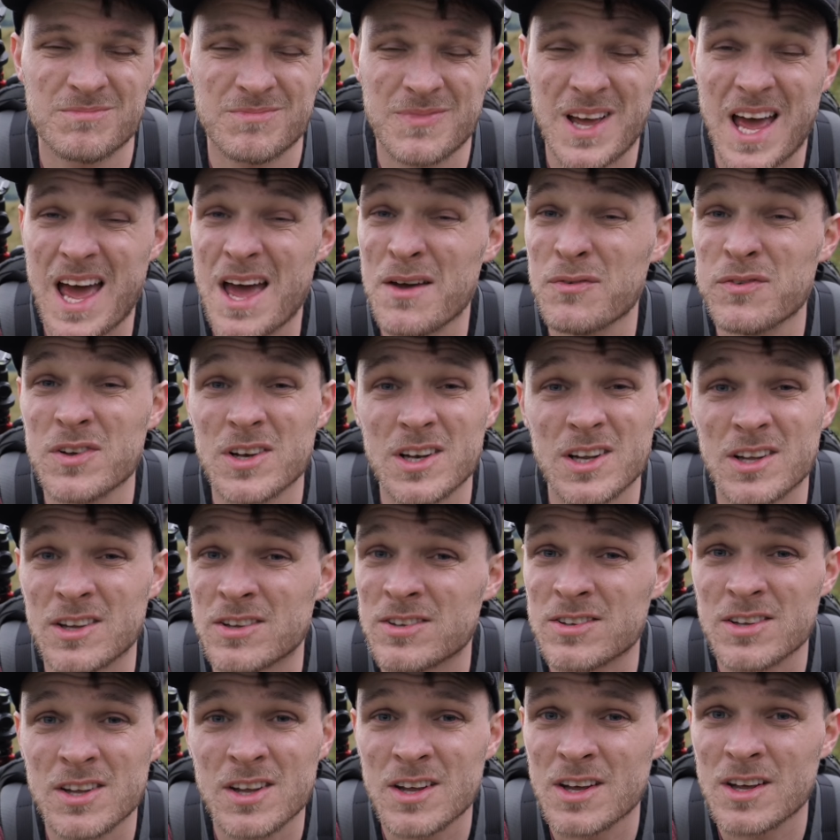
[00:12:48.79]

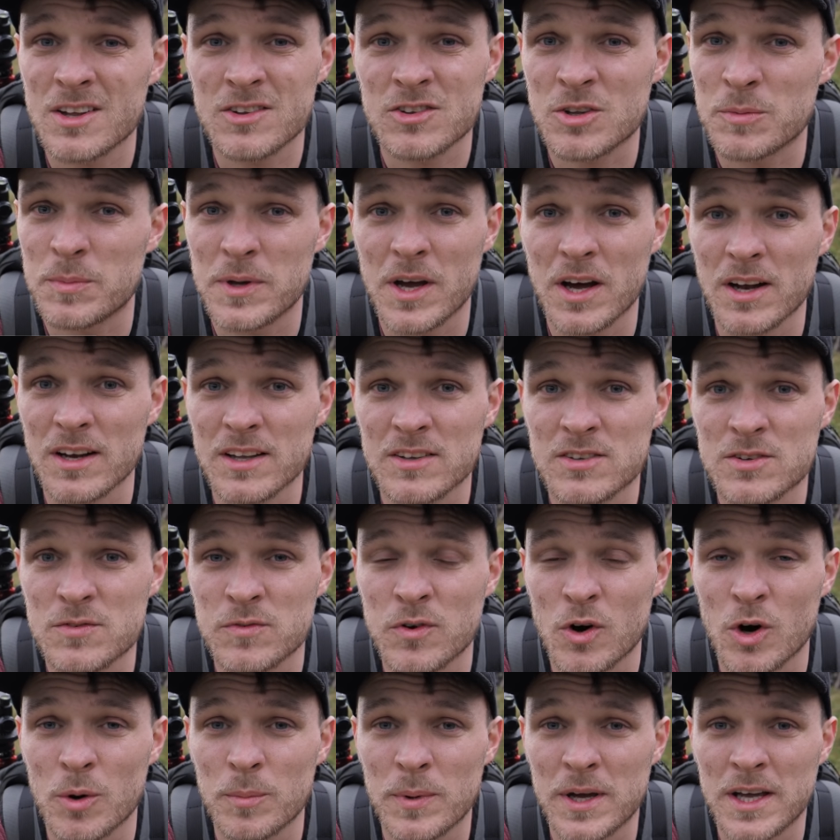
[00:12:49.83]
effortless, to be honest,
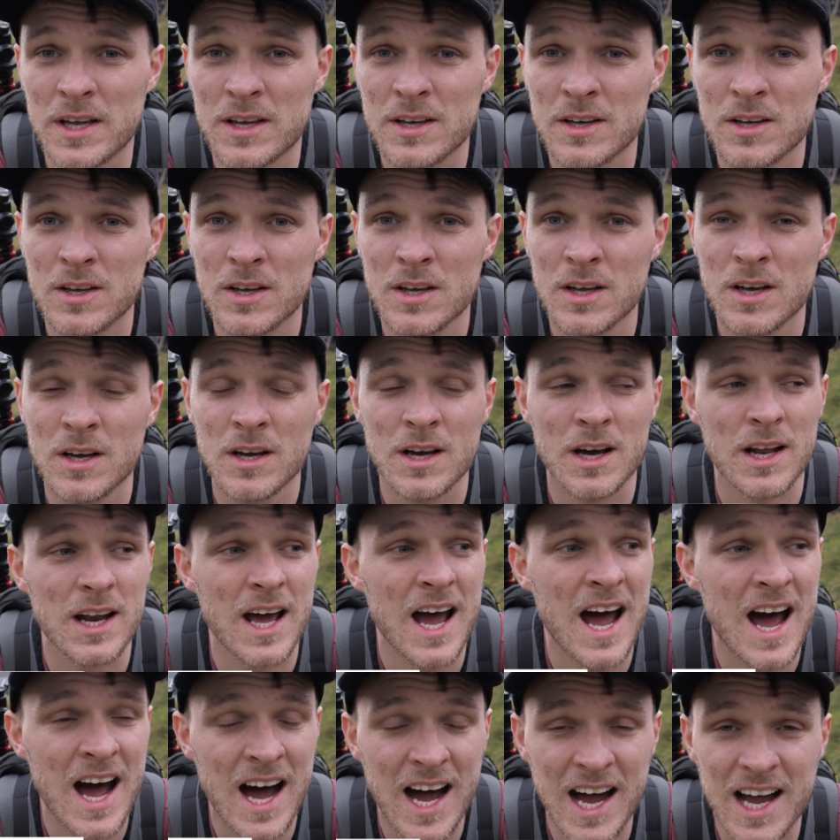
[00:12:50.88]
for me. And I
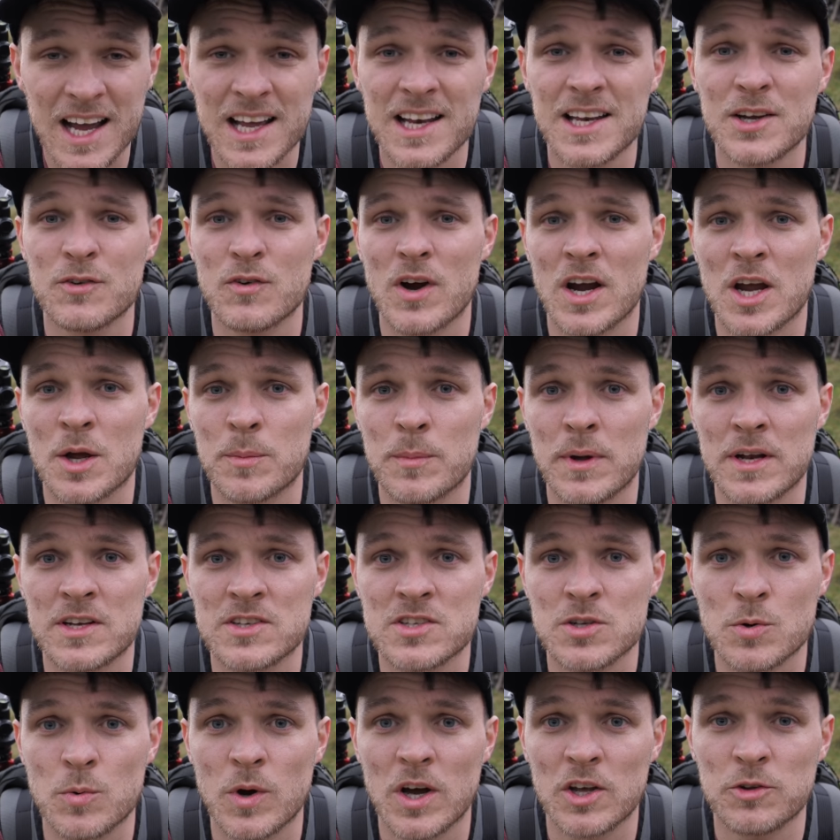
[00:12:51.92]
highly recommend
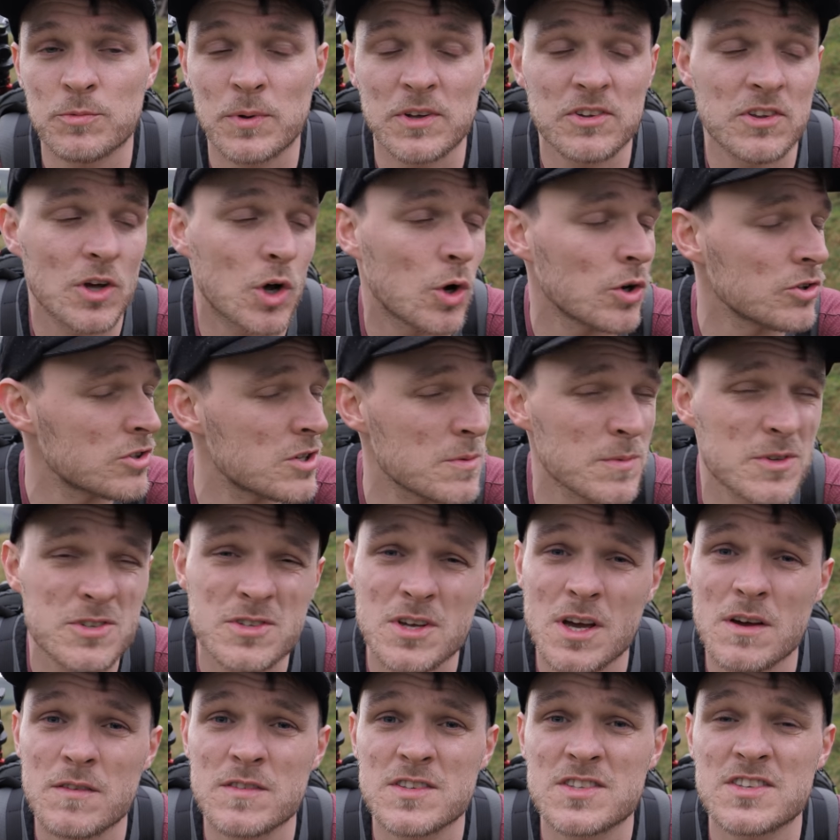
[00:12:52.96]
Squarespace. The customer
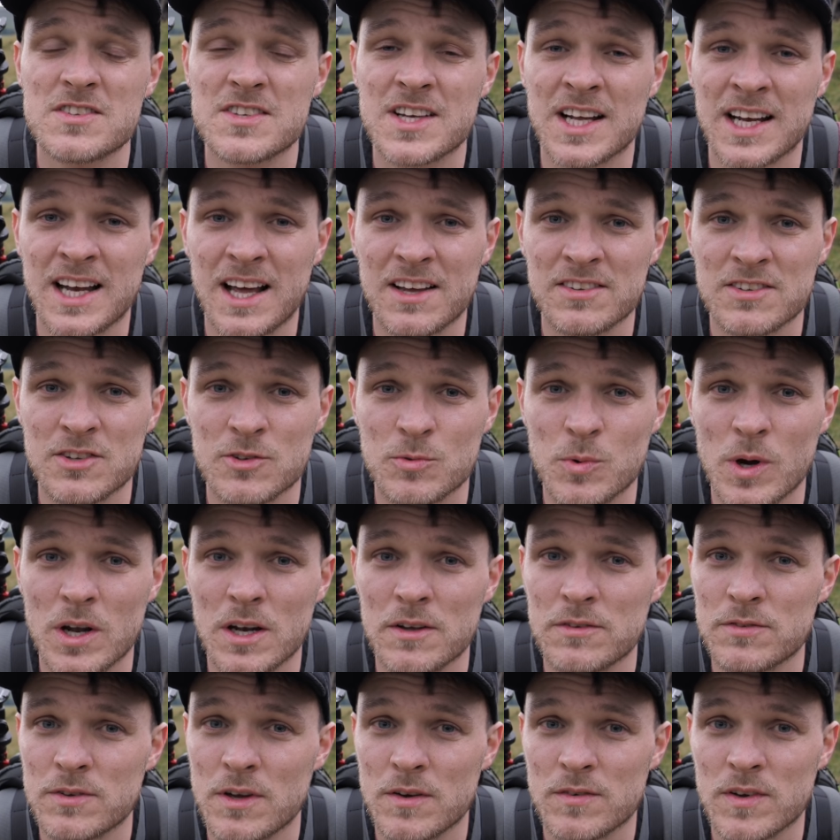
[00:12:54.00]
service is class as well,
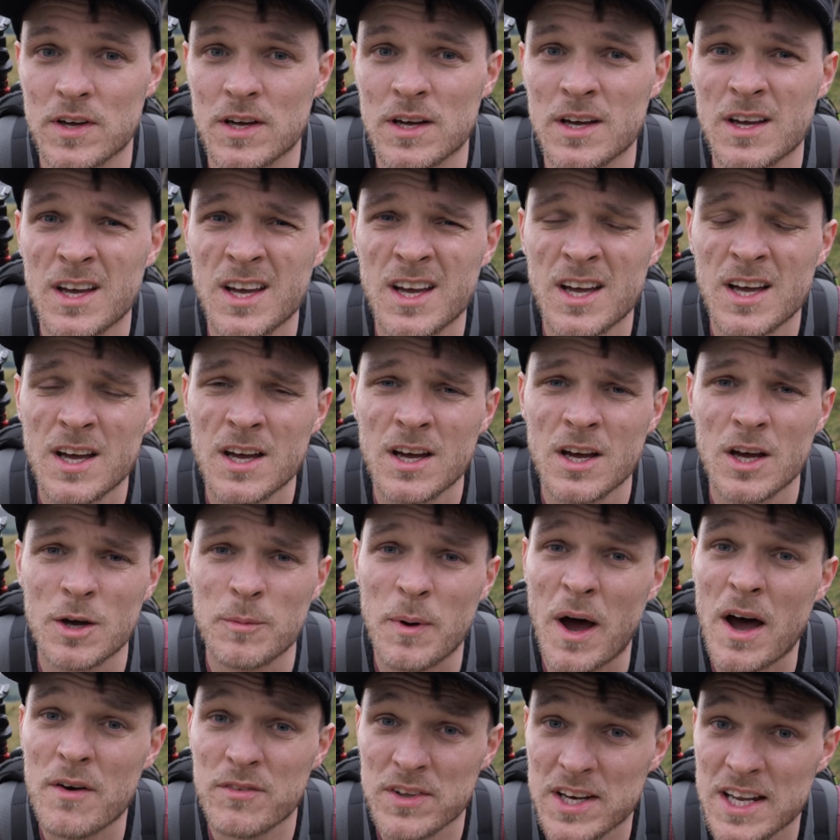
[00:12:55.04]
if you ever
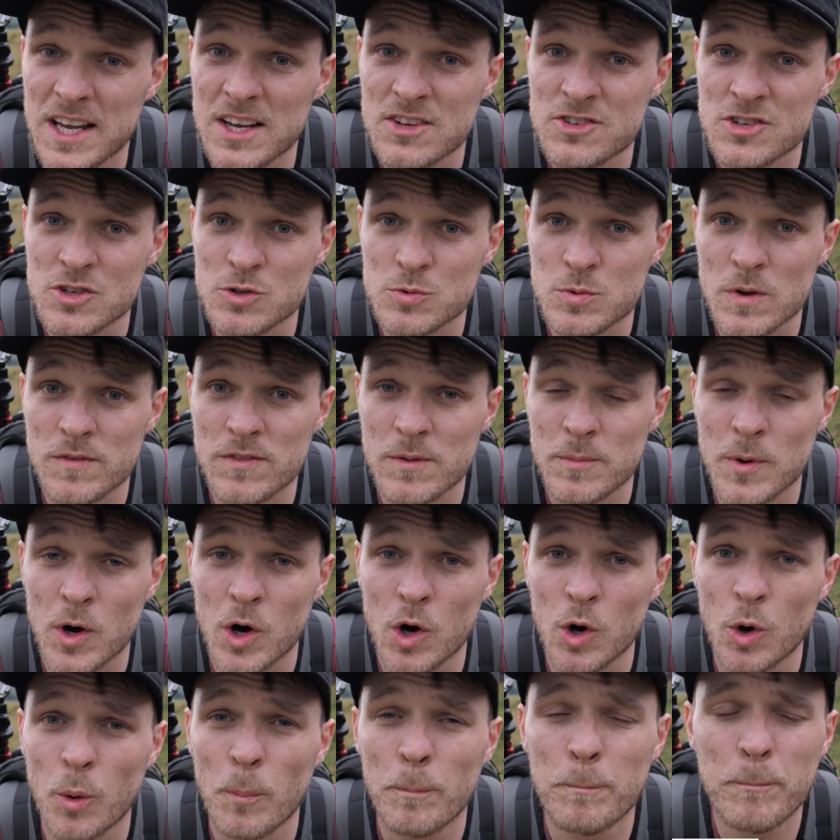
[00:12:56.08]
have any issues with them at
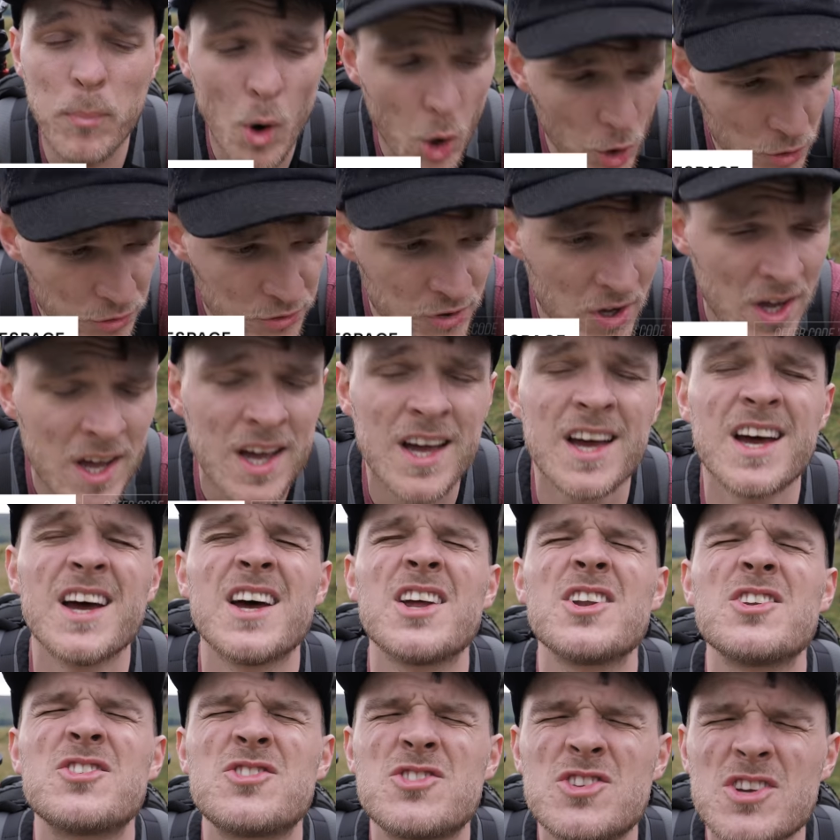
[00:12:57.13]
all, but
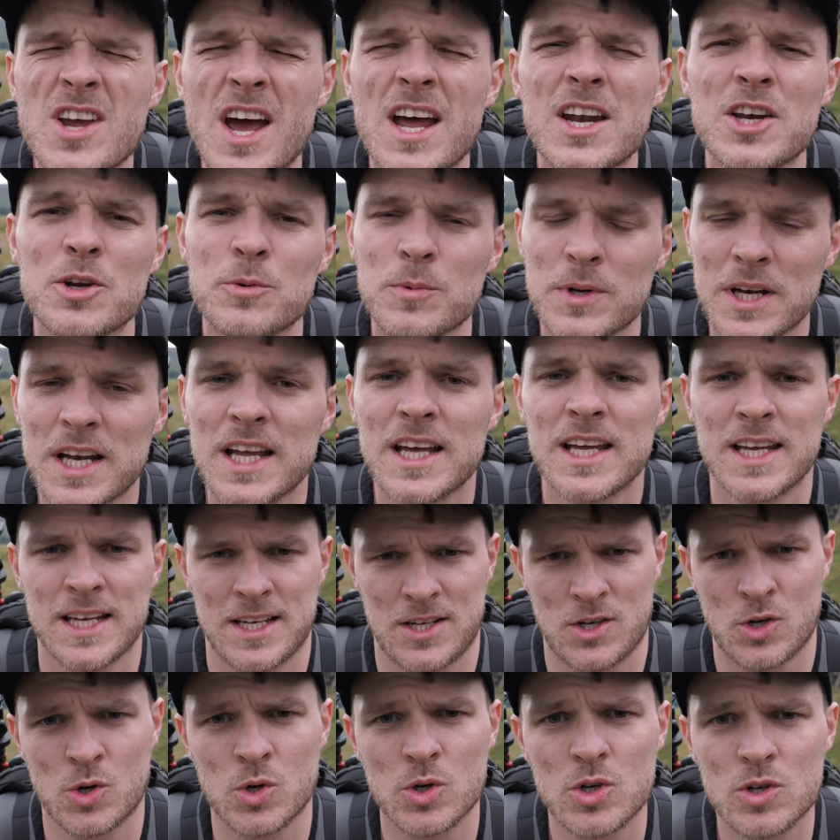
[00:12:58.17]
genuinely
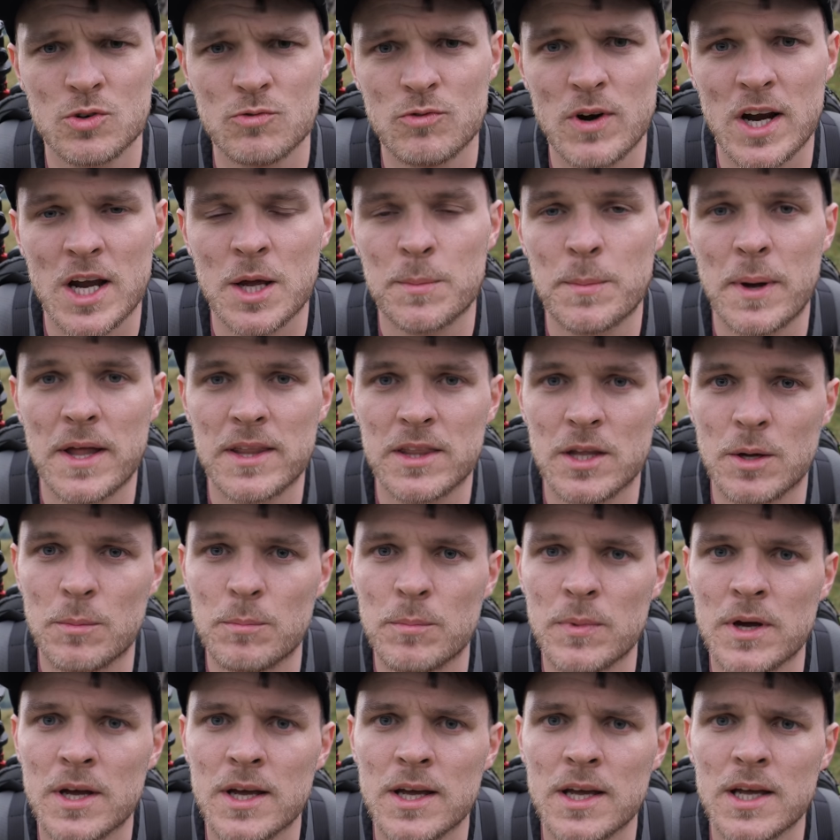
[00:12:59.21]
couldn't recommend
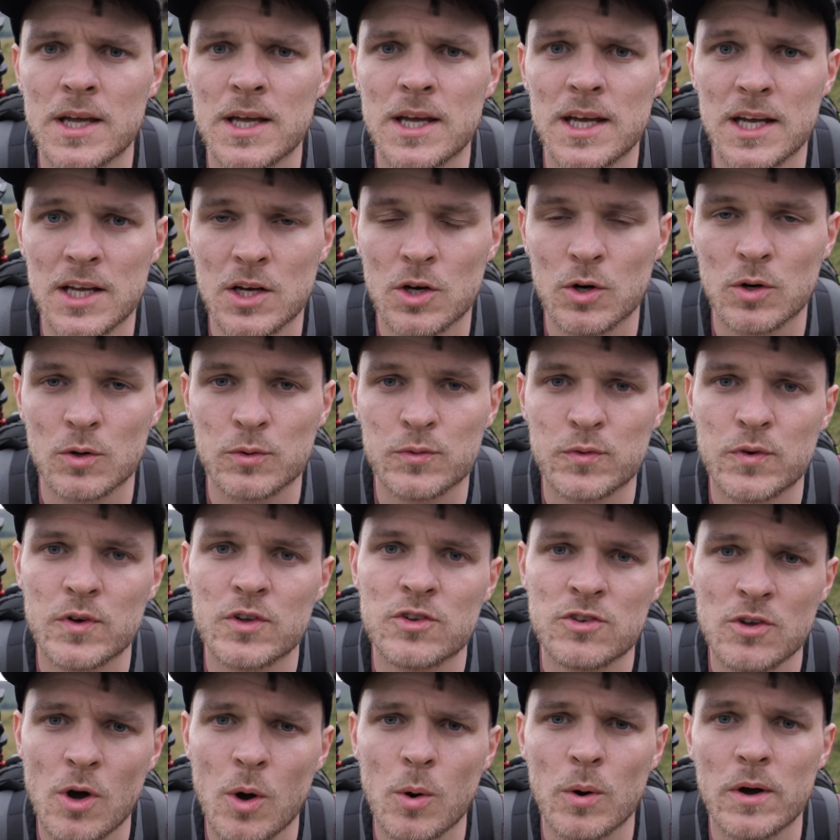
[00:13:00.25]
them enough.
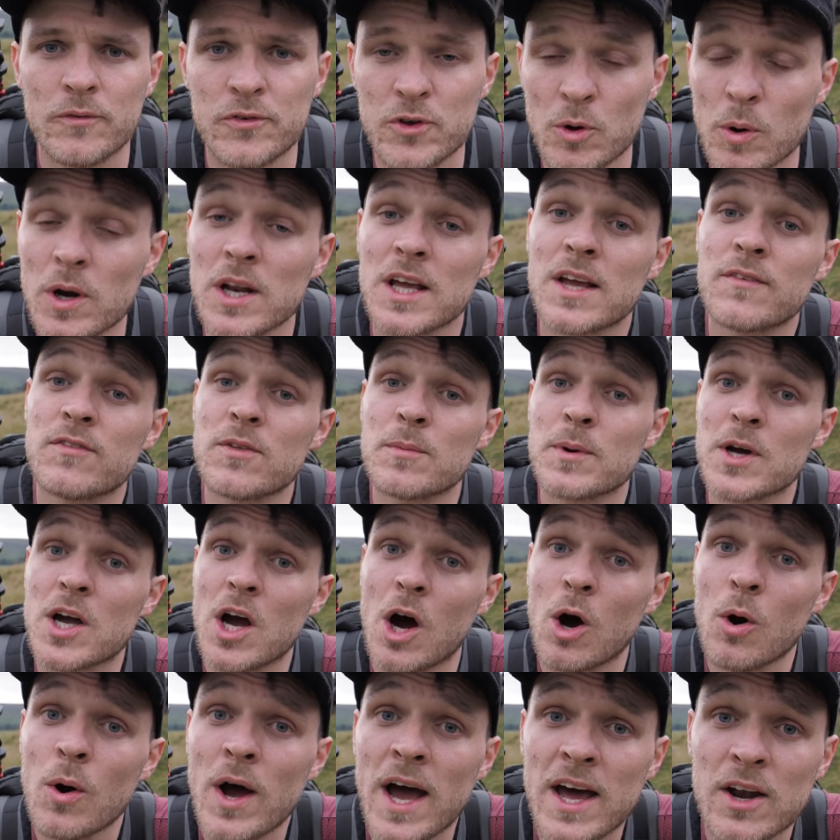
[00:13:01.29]
So if you want to give them a
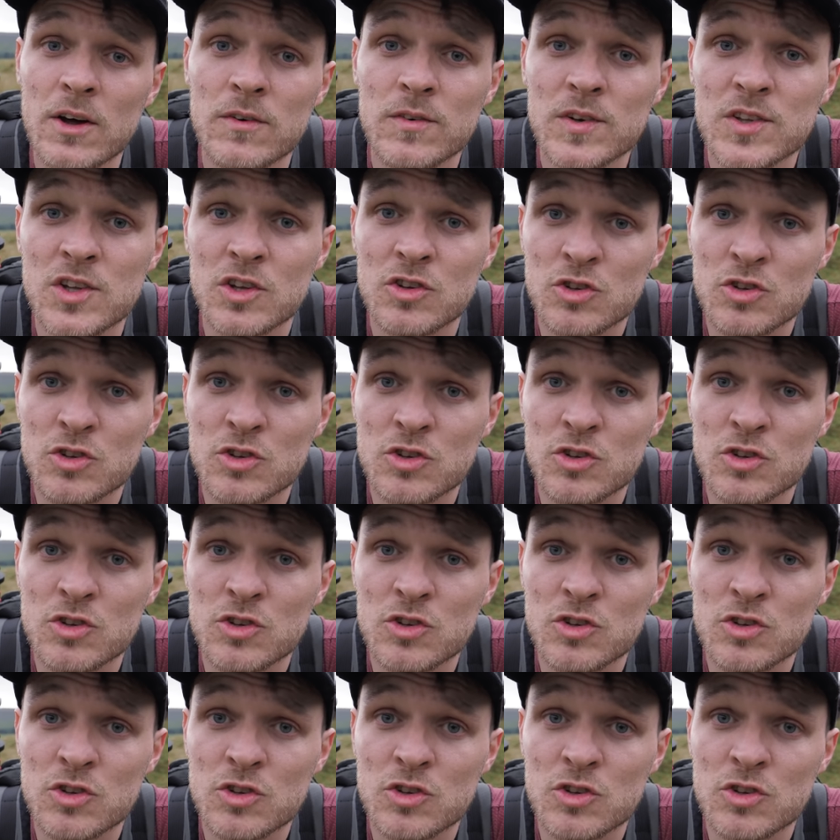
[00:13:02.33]
go, head over to